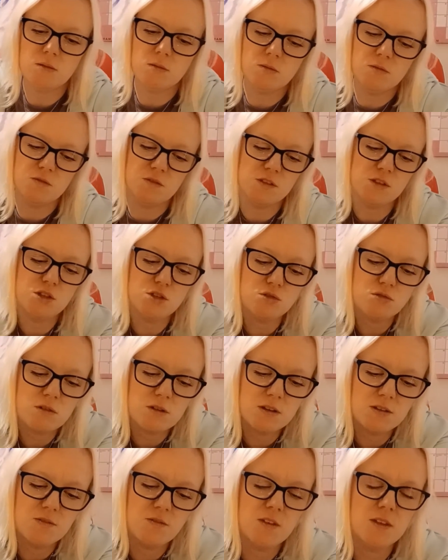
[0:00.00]
with the
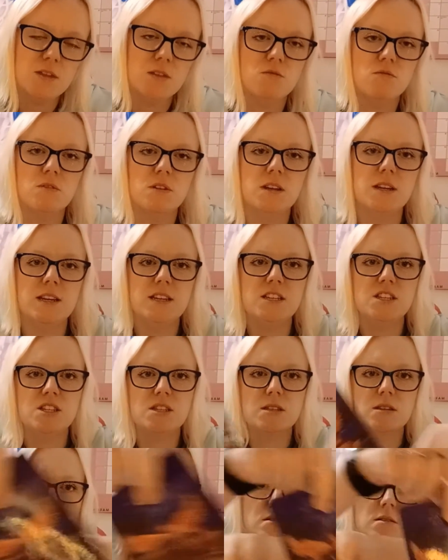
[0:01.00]
strength and the
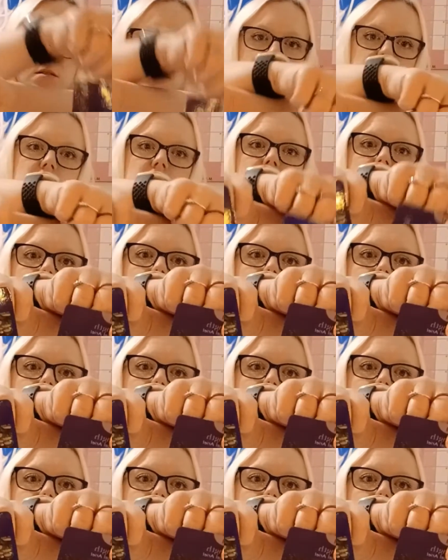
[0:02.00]
release card.